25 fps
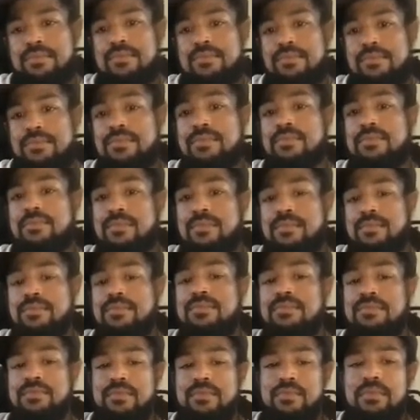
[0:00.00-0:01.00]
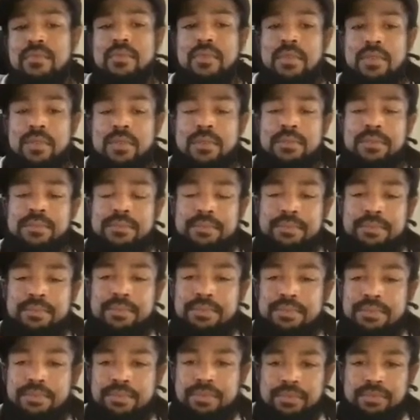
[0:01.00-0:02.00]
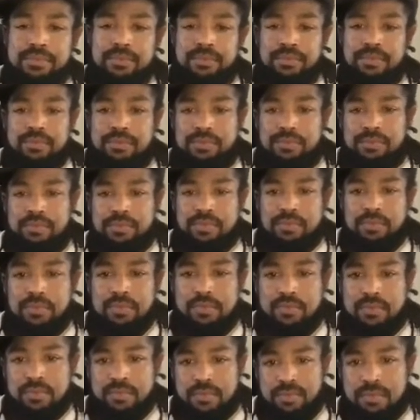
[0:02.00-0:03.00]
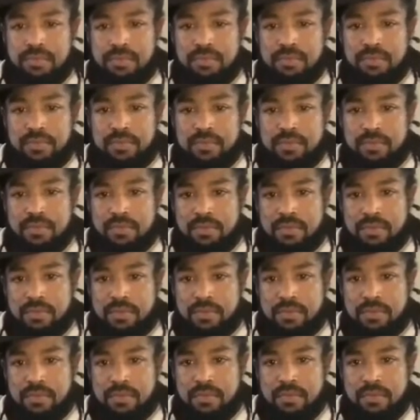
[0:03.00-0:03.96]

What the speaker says: (silent)